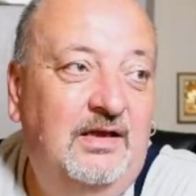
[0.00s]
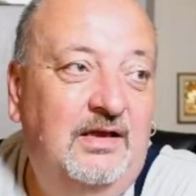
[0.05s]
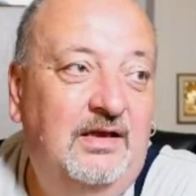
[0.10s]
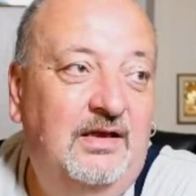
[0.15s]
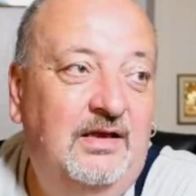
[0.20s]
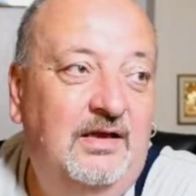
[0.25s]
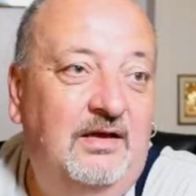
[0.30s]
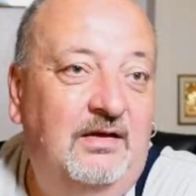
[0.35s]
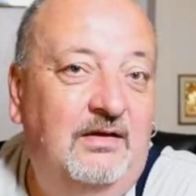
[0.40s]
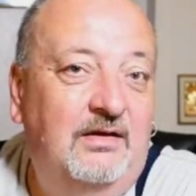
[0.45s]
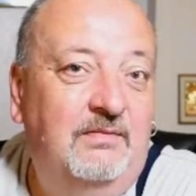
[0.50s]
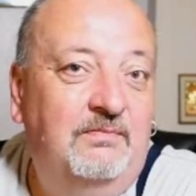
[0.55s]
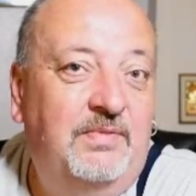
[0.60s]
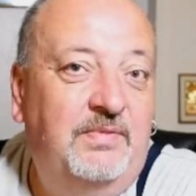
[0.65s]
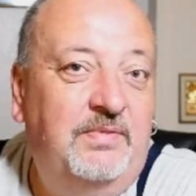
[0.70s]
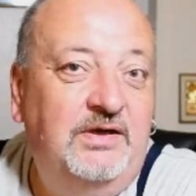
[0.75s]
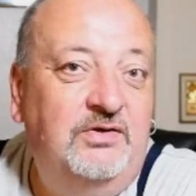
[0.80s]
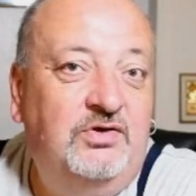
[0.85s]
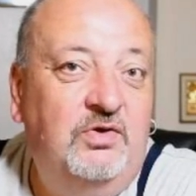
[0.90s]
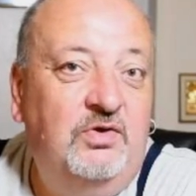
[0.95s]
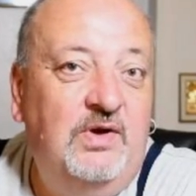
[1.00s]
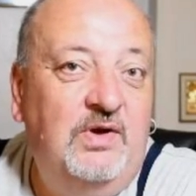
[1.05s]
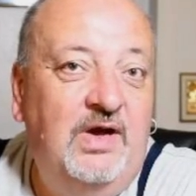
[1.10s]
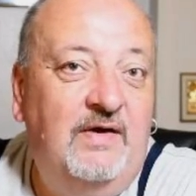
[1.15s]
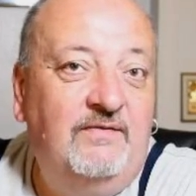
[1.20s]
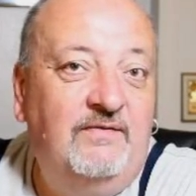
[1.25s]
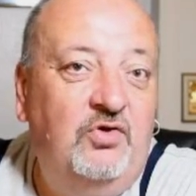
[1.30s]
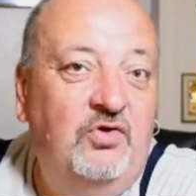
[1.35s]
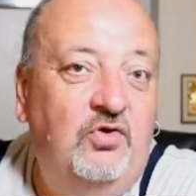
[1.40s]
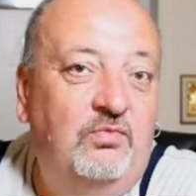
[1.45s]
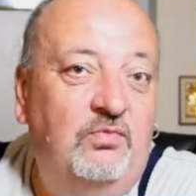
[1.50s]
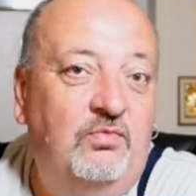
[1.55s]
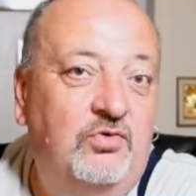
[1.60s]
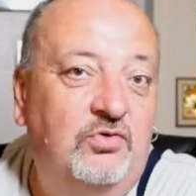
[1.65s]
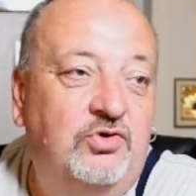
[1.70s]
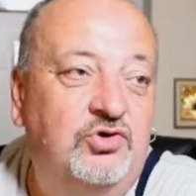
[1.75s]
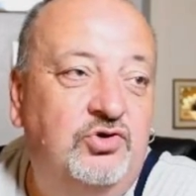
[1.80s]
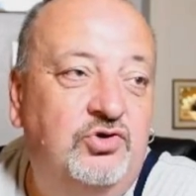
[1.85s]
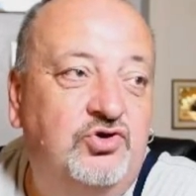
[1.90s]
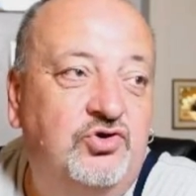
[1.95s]
but you do have a lot more
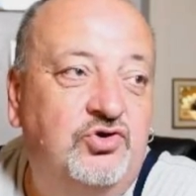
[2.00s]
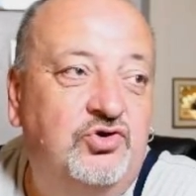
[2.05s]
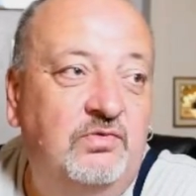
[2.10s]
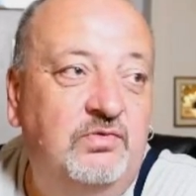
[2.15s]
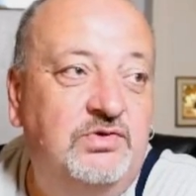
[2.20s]
control,